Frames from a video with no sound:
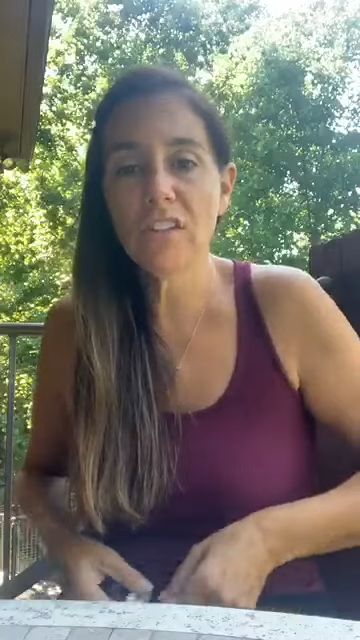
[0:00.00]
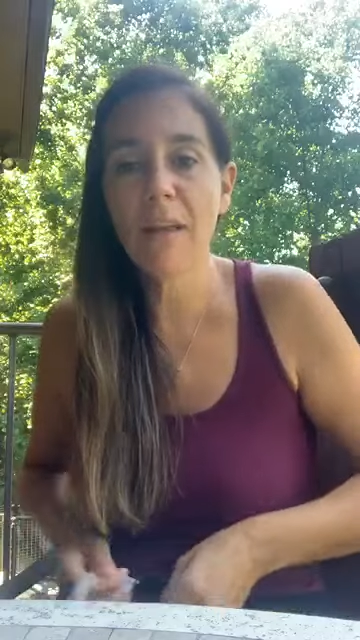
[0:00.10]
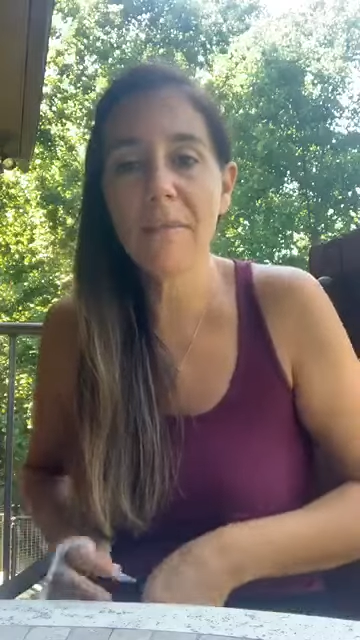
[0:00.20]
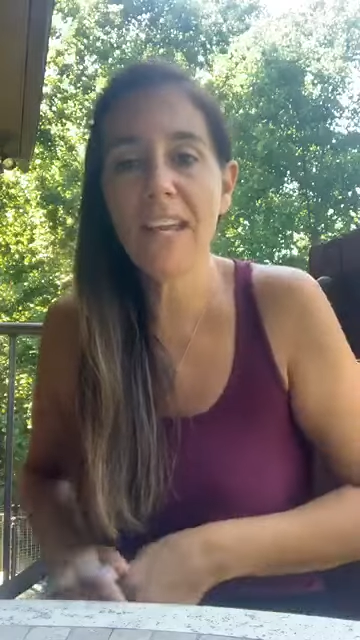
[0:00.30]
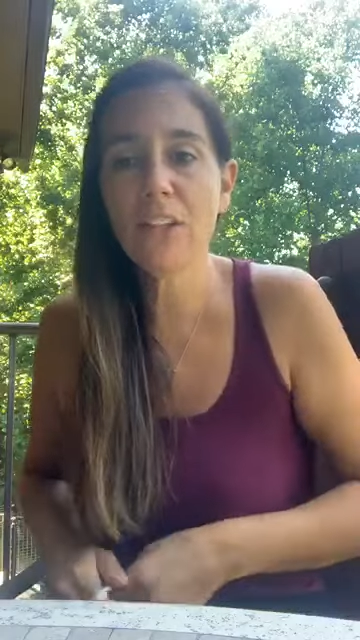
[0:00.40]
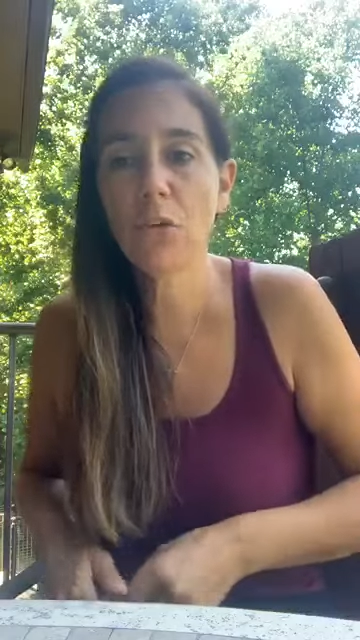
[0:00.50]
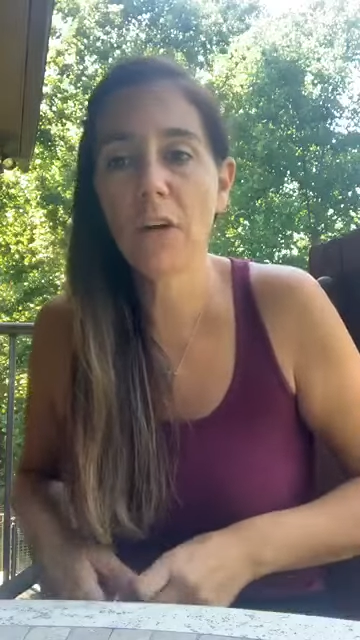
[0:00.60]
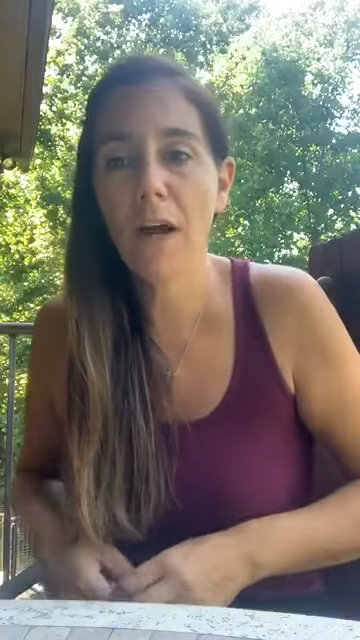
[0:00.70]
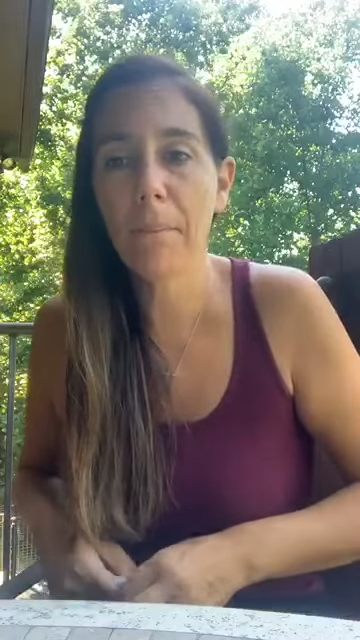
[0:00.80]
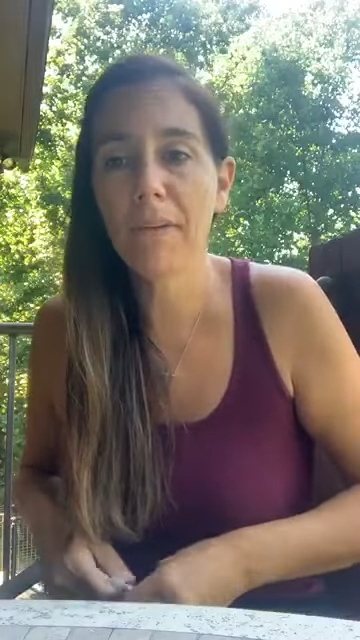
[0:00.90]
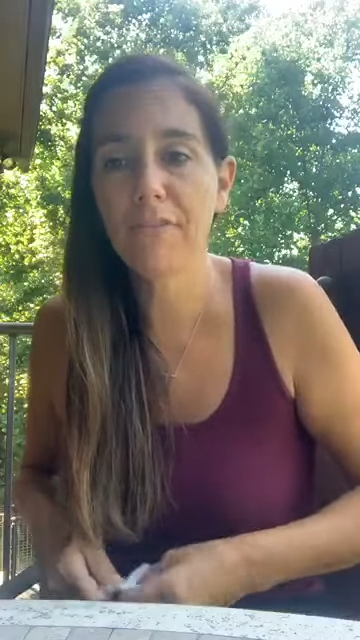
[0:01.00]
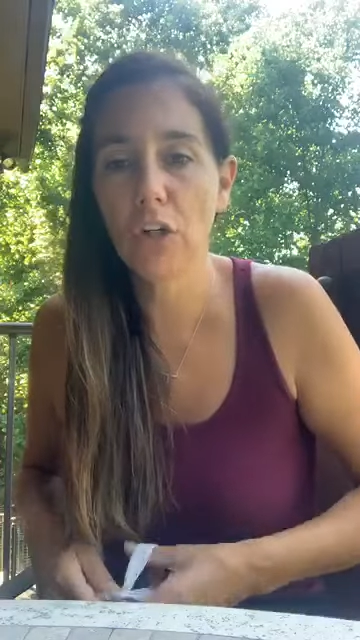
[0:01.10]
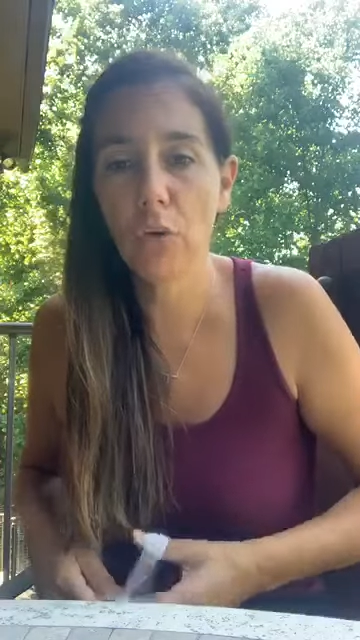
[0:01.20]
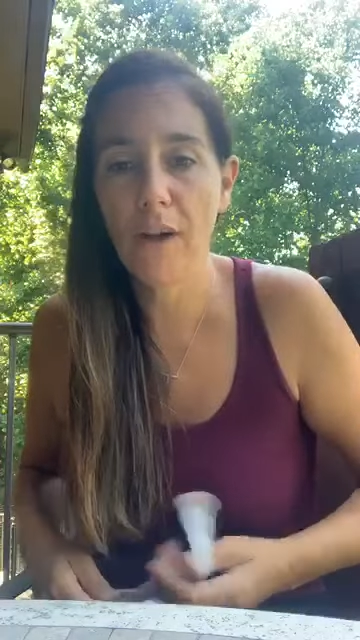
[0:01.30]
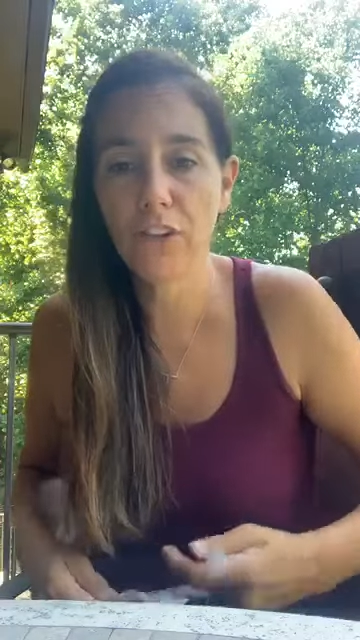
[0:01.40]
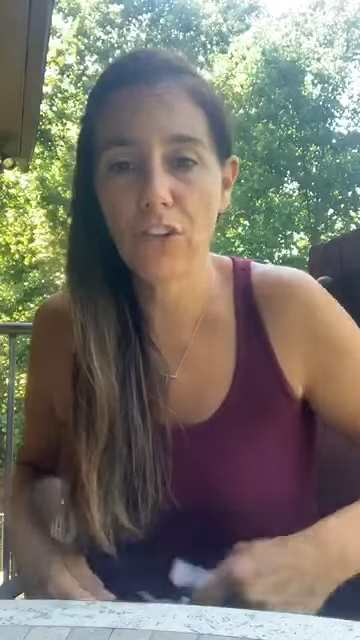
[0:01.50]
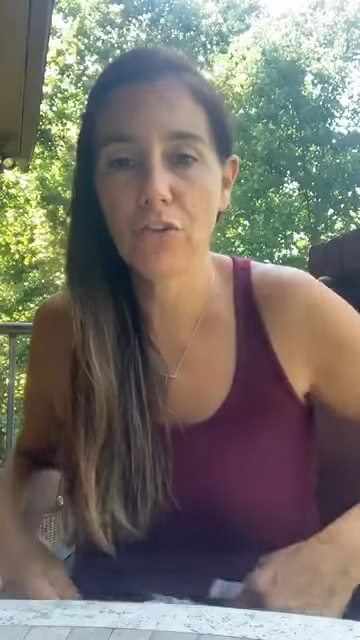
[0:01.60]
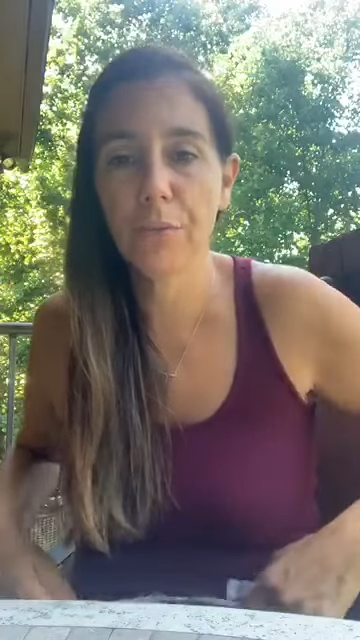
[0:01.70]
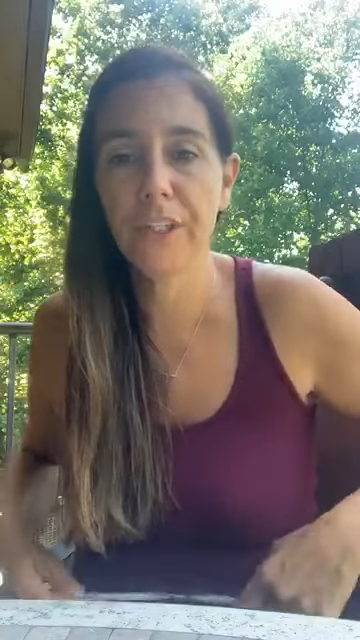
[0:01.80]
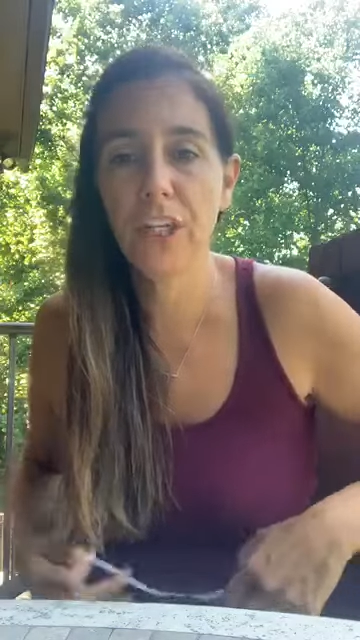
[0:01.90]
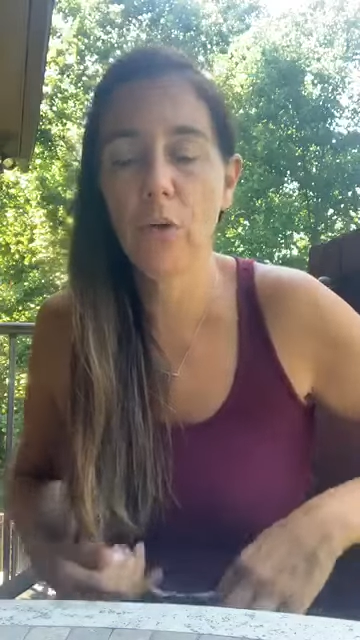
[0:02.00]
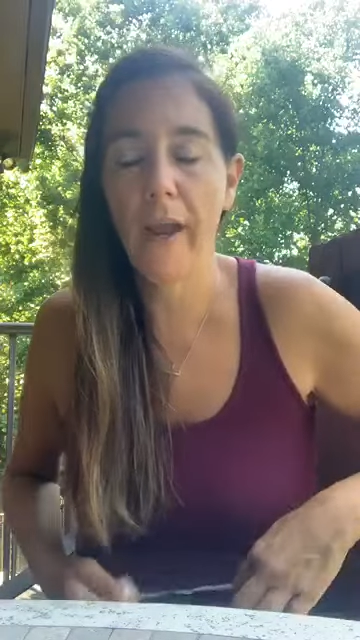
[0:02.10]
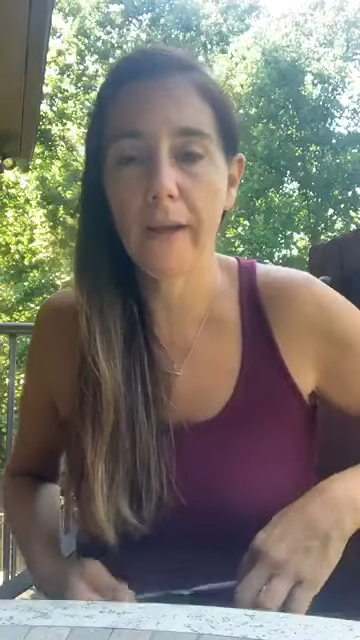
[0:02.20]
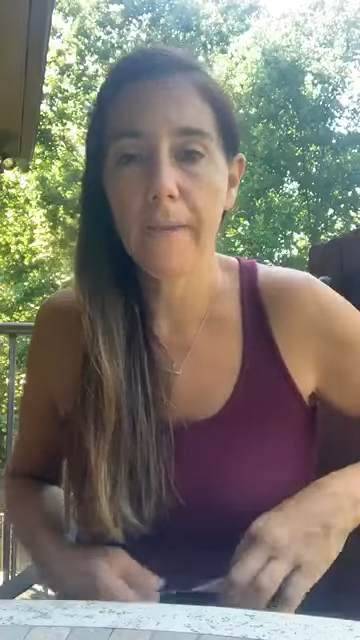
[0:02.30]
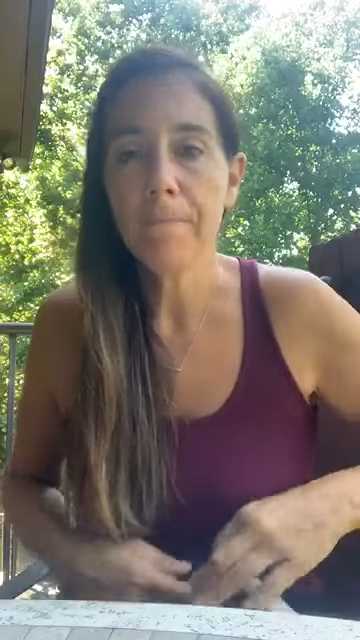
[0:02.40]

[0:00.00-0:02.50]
let me get to a couple of your questions really quick.